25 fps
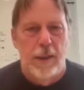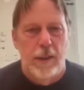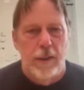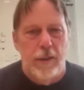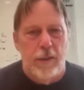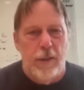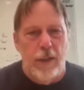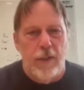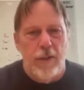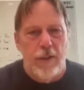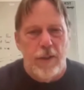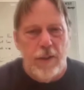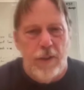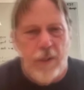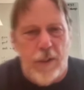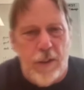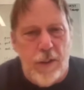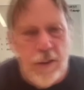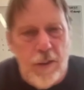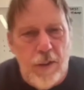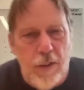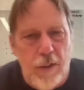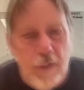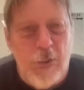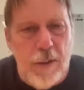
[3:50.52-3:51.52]

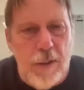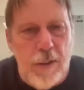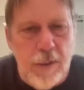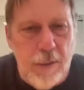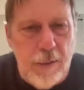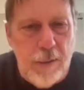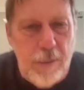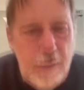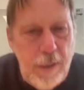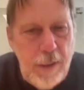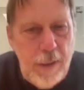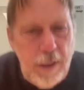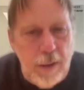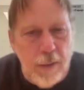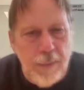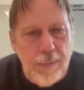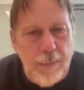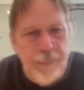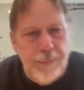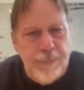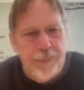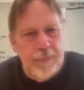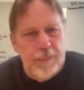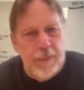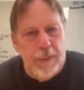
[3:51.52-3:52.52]
transistors and
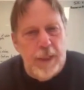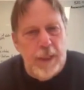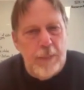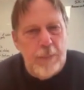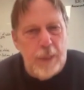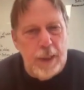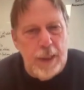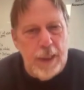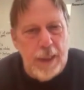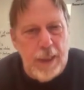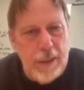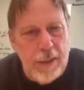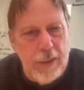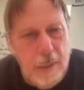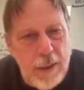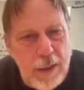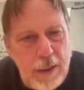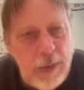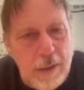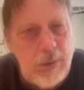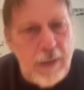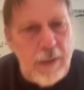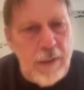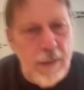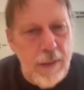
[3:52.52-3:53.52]
implants
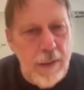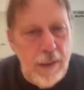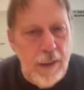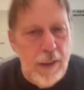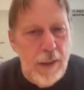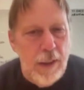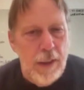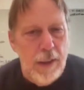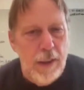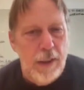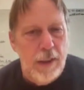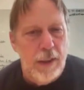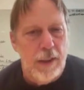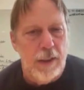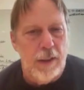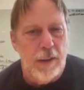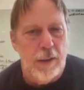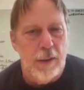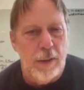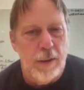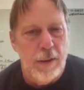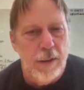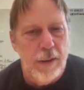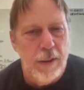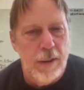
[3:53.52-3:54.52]
and
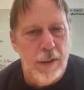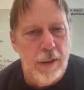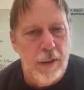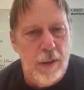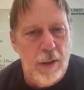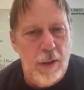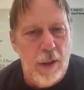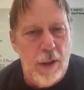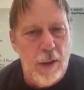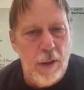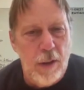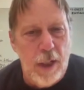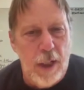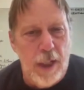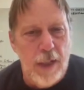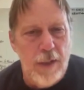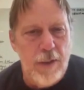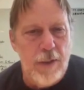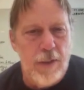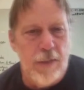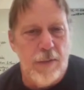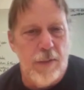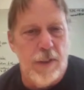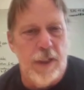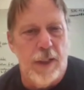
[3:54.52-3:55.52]
all
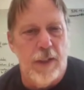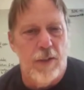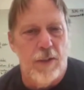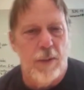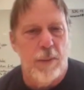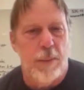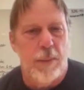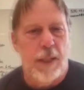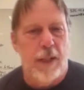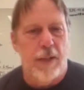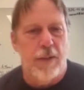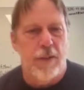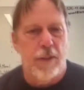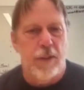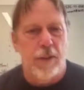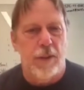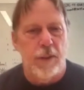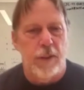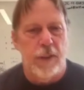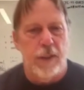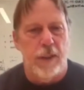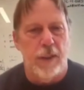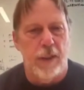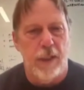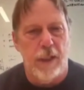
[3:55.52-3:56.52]
kinds of things about
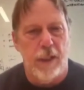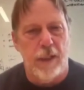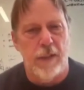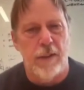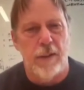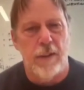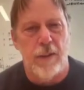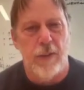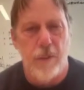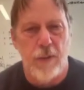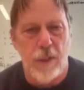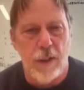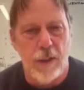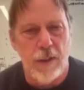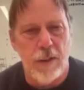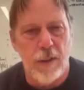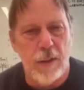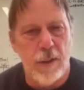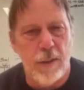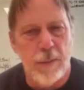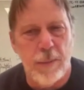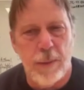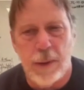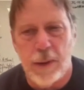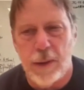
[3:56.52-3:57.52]
silicon
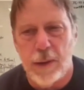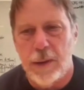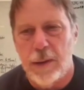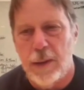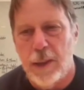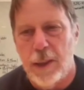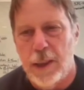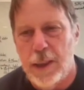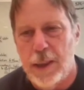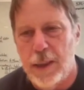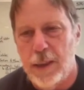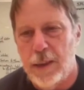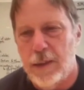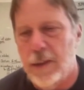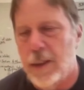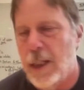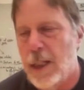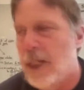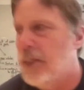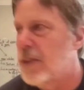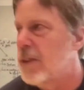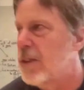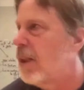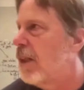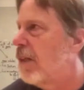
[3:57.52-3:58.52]
characterization. But I didn't
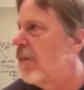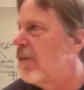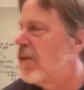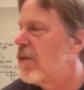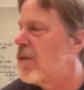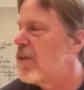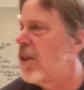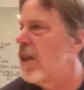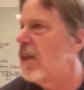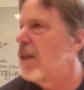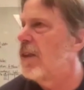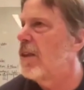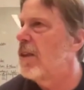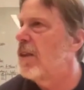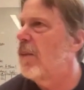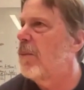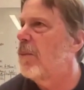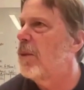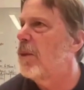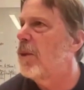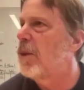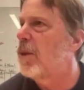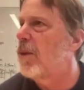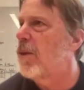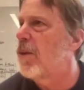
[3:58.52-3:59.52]
actually ever study
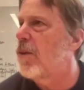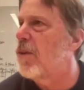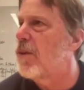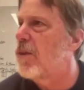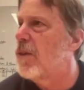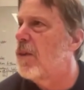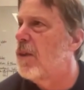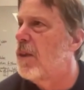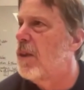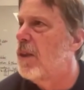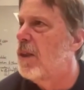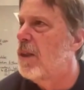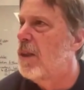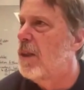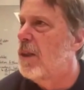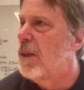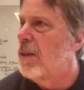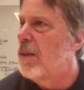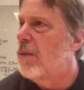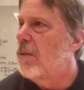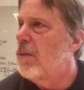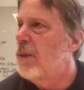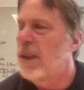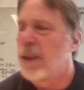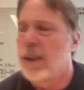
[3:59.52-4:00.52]
computers
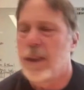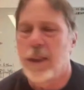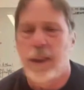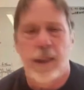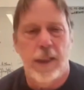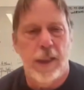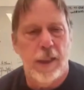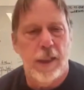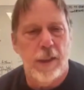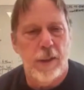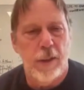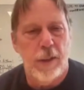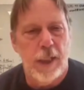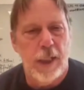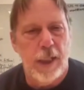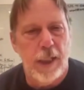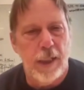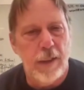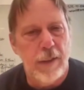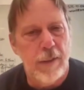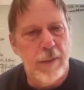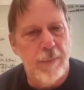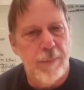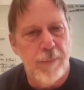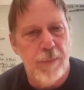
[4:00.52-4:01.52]
really, and I only
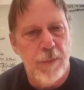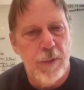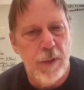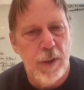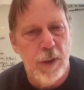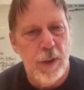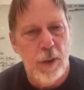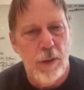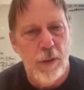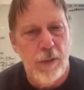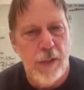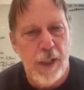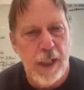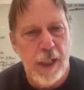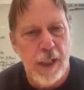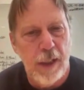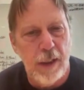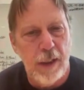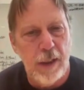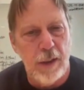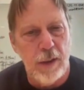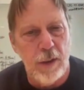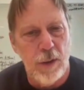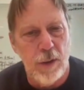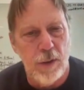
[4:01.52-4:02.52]
had 2
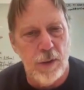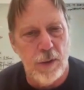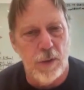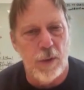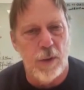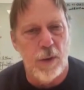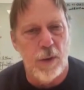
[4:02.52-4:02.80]
vaguely useful